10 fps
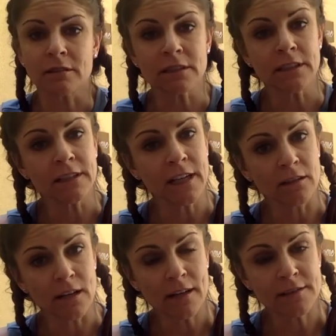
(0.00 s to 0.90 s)
in an
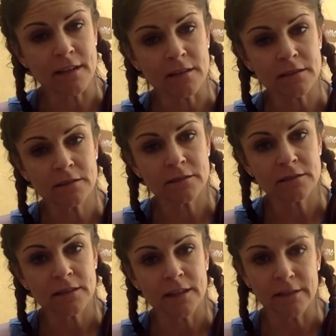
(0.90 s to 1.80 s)
inhale or exhale,
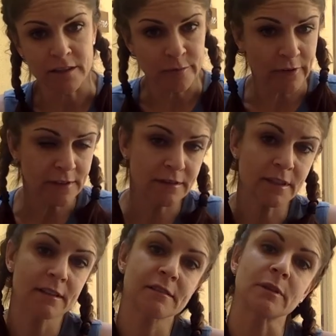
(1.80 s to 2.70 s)
and then you move on to the
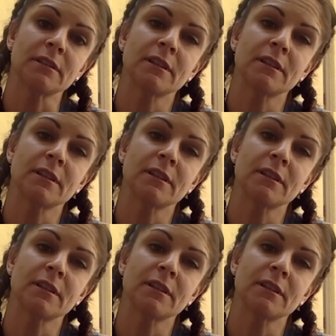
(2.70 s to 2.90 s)
next one.